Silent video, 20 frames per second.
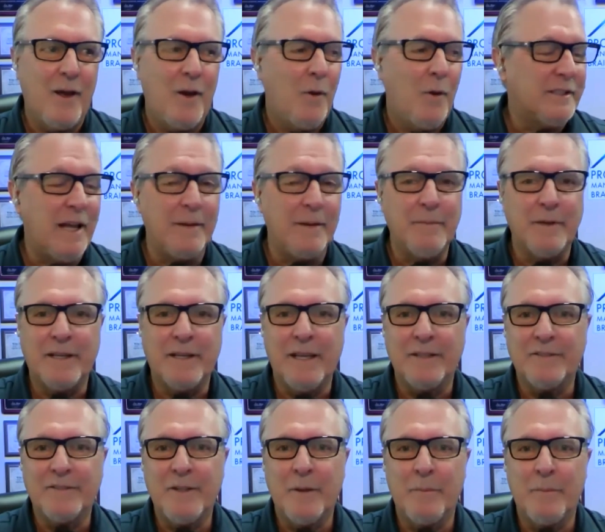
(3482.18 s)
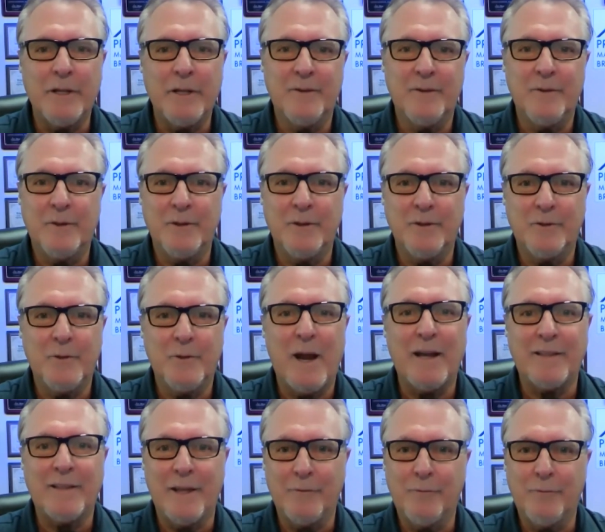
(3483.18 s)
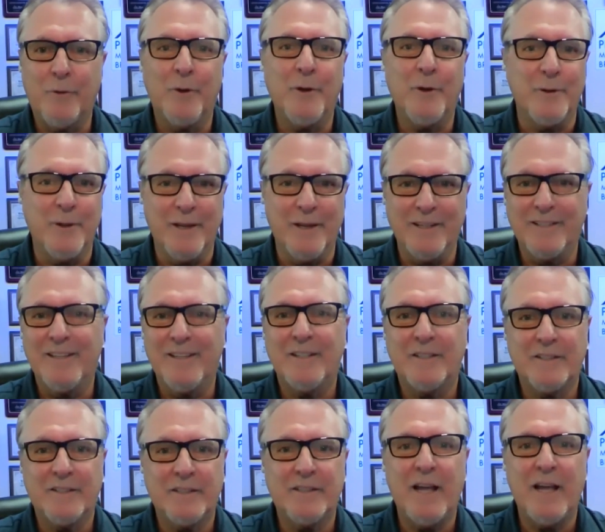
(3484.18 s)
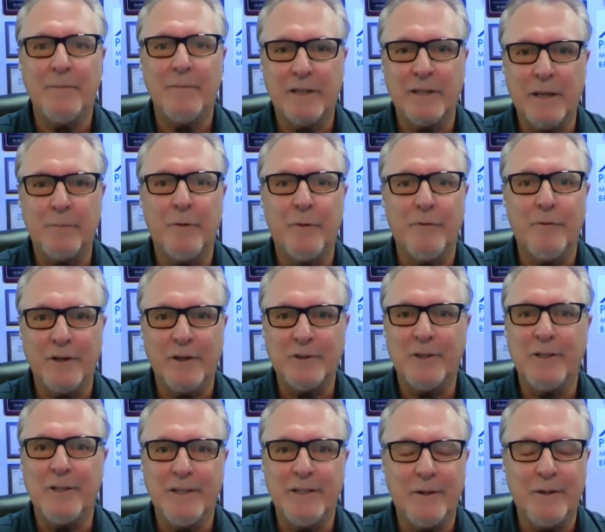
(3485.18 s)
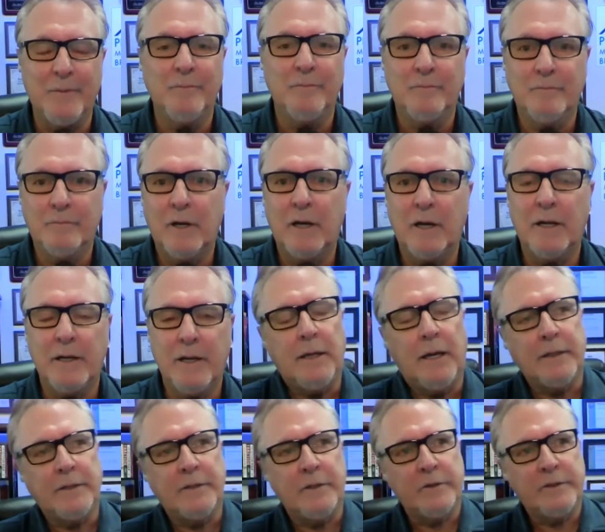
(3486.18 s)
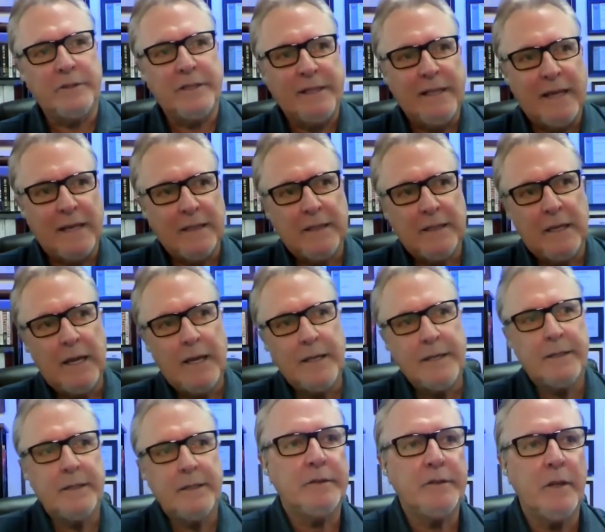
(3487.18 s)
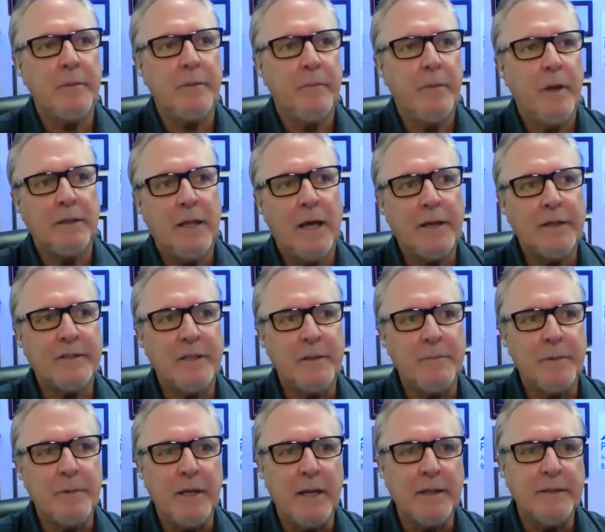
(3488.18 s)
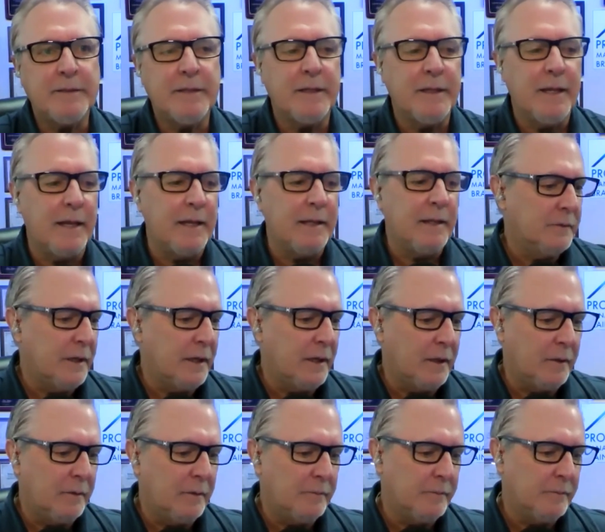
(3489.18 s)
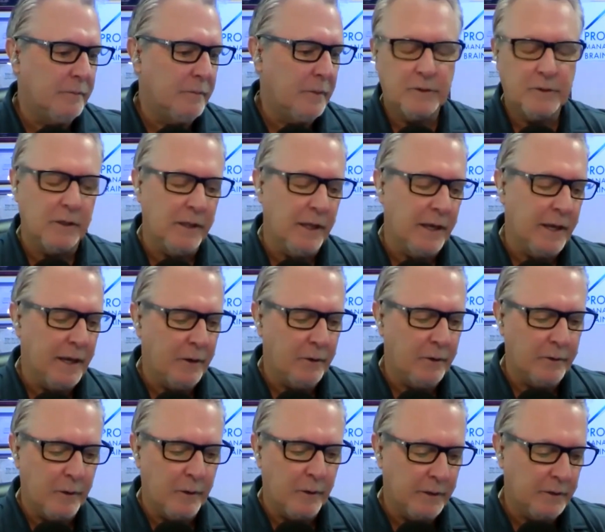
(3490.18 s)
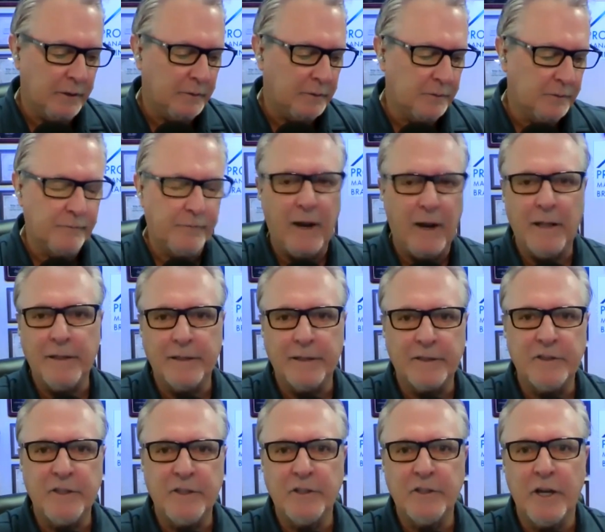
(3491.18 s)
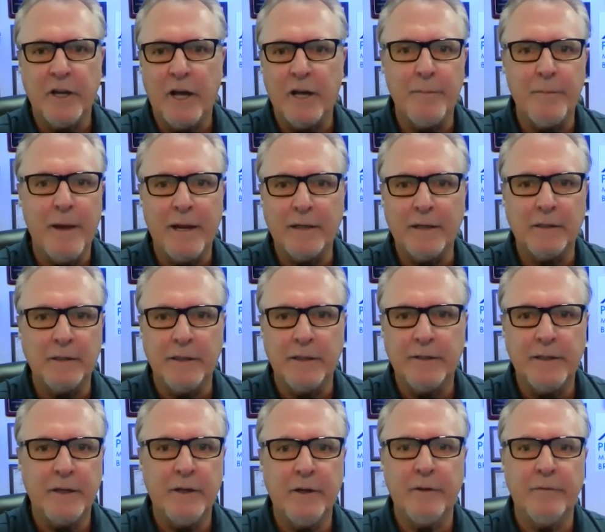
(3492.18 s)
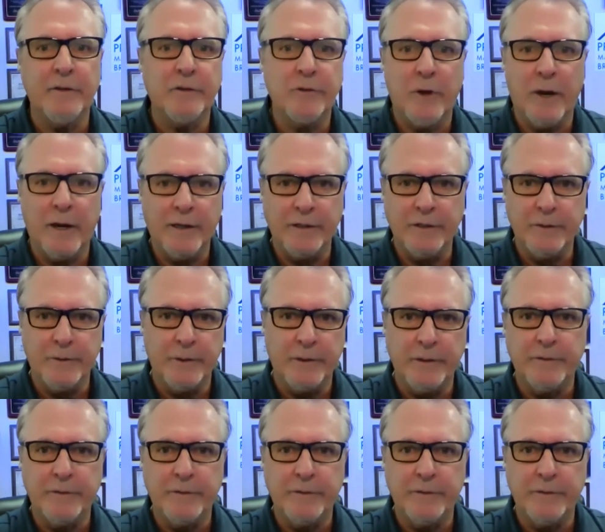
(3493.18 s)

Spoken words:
It's time to get somebody who can track that for you then. It's time to get professional help, right? I do see that a lot. A lot of CPAs today, they'll delay or they'll file an extension automatically. They don't even try to do it.